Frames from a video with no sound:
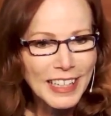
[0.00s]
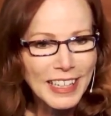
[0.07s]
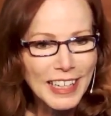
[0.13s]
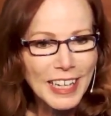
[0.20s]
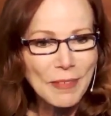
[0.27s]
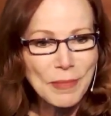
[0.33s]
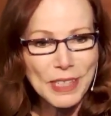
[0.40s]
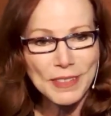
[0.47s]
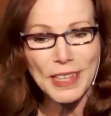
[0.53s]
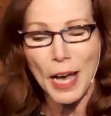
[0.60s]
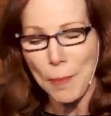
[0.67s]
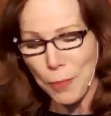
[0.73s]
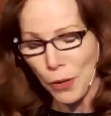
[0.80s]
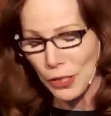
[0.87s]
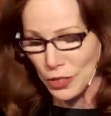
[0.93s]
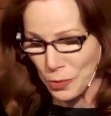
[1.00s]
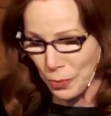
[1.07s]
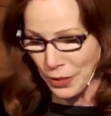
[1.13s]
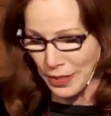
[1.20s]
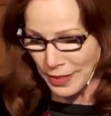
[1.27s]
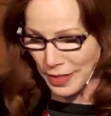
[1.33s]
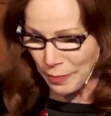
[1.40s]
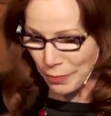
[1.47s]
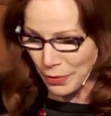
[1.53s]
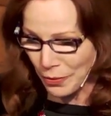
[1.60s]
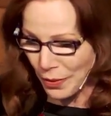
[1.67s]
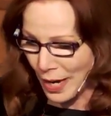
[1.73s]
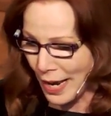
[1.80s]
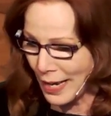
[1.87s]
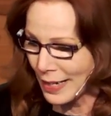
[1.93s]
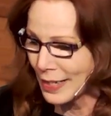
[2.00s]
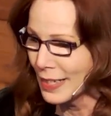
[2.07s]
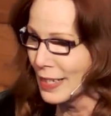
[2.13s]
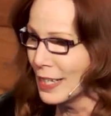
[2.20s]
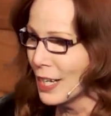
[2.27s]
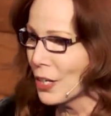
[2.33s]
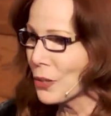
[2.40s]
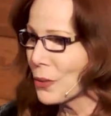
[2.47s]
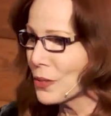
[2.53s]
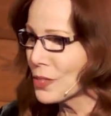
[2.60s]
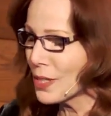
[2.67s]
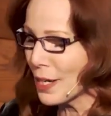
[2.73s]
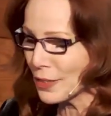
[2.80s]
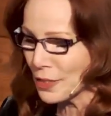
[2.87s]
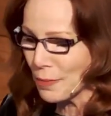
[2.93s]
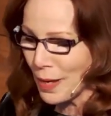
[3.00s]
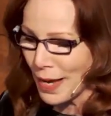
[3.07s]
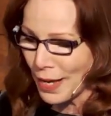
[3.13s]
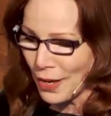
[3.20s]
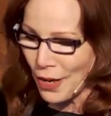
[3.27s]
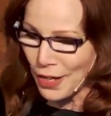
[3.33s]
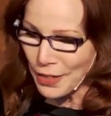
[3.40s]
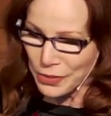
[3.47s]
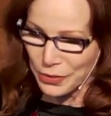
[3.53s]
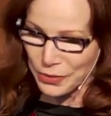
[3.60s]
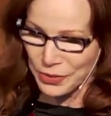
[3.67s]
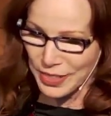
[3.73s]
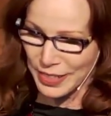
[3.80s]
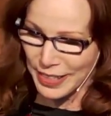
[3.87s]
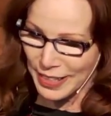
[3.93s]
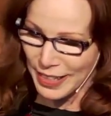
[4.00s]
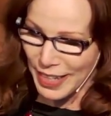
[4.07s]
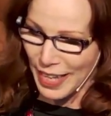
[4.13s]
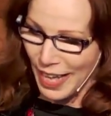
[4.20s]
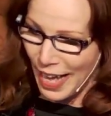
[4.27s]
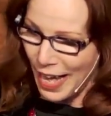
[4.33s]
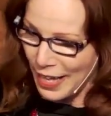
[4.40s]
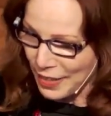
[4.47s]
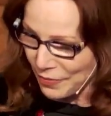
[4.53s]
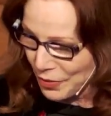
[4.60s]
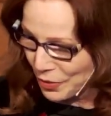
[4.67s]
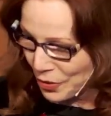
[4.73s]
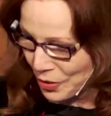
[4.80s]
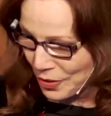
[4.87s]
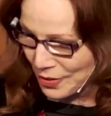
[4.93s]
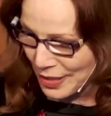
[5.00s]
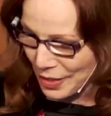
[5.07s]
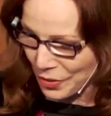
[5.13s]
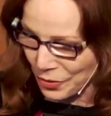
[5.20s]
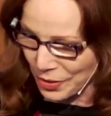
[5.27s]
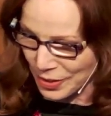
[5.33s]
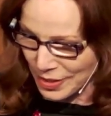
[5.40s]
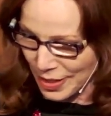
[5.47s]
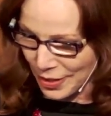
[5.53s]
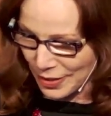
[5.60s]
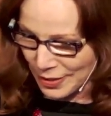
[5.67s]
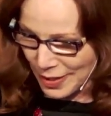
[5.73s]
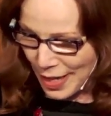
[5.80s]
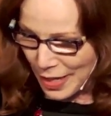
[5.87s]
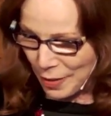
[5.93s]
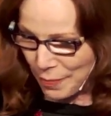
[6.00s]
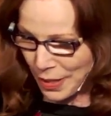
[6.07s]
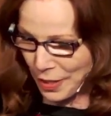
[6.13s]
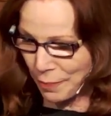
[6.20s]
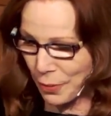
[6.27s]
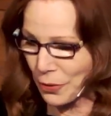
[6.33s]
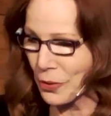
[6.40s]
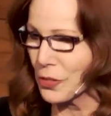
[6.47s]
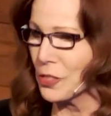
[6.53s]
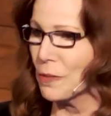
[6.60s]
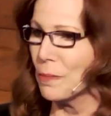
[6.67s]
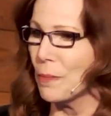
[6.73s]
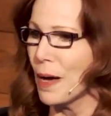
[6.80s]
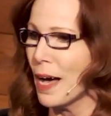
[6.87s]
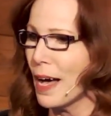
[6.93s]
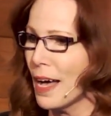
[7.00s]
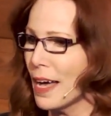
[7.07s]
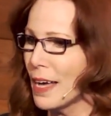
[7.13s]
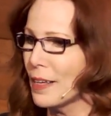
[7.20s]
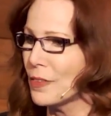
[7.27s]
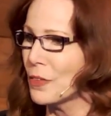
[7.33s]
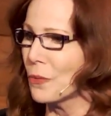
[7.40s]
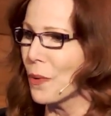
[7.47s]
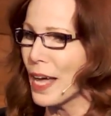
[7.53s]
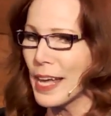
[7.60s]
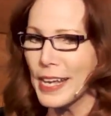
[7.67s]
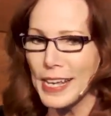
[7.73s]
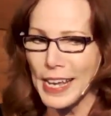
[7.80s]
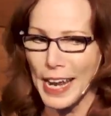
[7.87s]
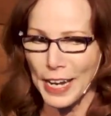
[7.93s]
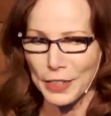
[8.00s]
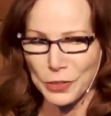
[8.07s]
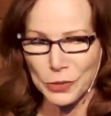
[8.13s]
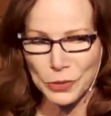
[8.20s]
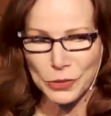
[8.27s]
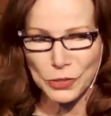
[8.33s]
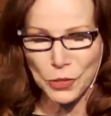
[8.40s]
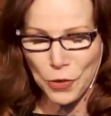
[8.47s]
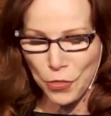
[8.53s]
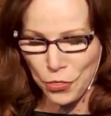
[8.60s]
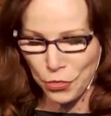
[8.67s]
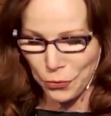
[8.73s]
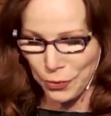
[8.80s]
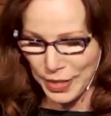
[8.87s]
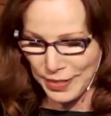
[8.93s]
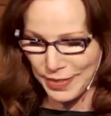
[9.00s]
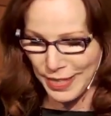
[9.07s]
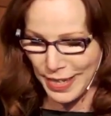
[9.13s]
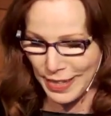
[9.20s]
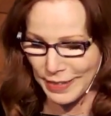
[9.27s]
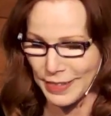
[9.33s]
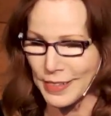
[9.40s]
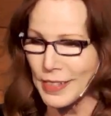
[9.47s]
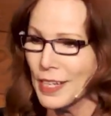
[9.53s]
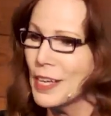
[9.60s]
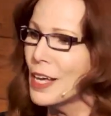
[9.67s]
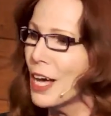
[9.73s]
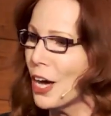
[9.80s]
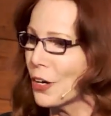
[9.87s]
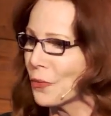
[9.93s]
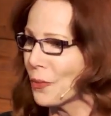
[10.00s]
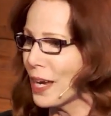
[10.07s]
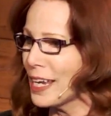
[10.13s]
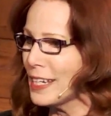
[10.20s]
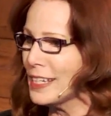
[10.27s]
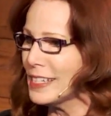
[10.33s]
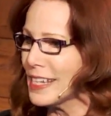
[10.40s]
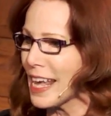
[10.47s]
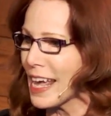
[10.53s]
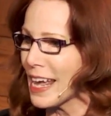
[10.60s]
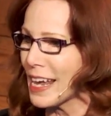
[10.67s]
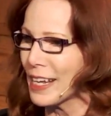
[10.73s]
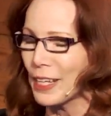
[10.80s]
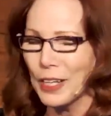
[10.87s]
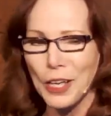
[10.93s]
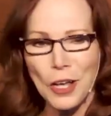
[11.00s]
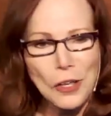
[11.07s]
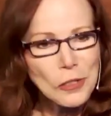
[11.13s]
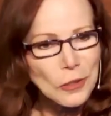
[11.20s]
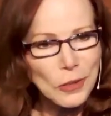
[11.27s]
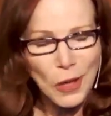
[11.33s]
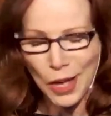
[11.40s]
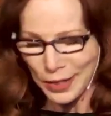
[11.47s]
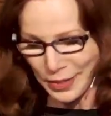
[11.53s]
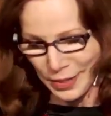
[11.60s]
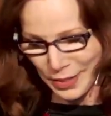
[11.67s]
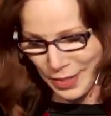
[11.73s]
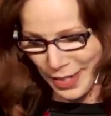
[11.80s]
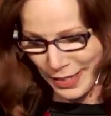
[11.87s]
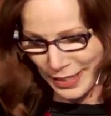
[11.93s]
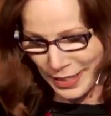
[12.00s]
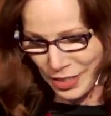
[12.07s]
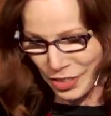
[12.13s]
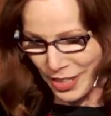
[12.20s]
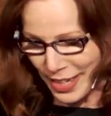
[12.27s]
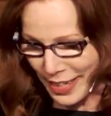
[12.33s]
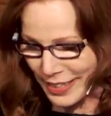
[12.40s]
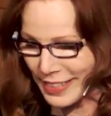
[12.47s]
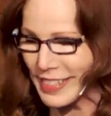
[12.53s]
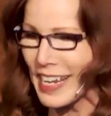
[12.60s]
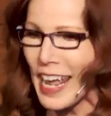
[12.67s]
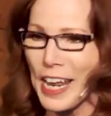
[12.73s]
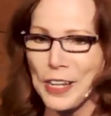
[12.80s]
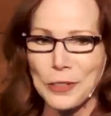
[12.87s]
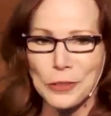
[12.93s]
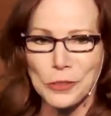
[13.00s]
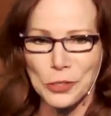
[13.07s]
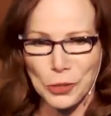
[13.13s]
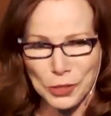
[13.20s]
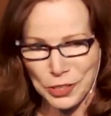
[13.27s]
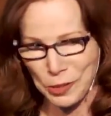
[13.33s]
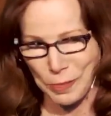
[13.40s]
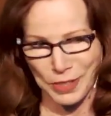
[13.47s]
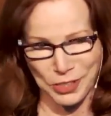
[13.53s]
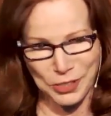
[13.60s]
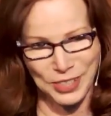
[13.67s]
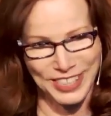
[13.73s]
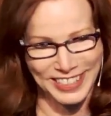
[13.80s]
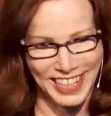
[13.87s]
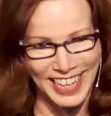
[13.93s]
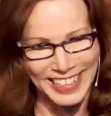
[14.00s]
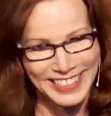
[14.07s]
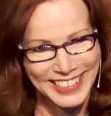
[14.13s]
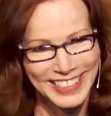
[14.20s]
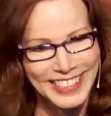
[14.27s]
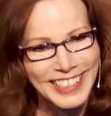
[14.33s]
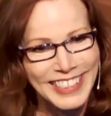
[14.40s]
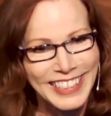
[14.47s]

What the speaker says: I mean, that part's pretty simple, right? Of course, Dr. Maya also said, I have learned that you can tell a lot about a person by the way he handles three things: a rainy day, lost luggage, and tangled Christmas tree lights.